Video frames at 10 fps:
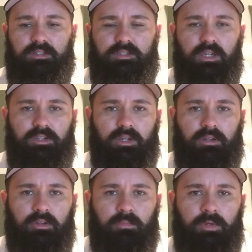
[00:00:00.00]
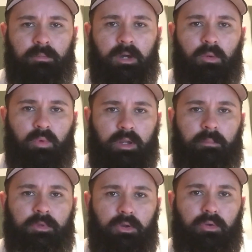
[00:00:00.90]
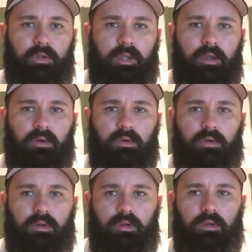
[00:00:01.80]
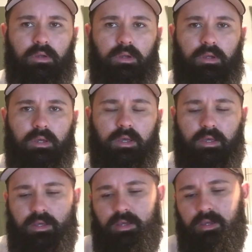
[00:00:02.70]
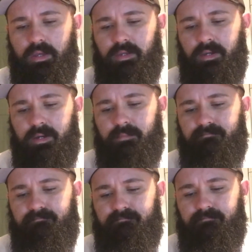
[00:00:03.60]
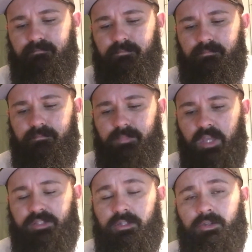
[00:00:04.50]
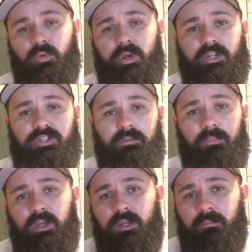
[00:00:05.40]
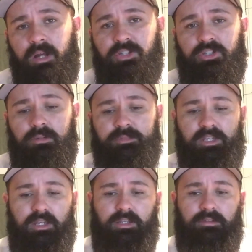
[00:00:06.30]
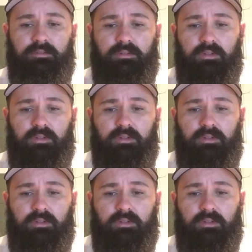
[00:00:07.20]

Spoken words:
tell you a little bit about what I'm doing now. And that's the direction me and my gym's headed.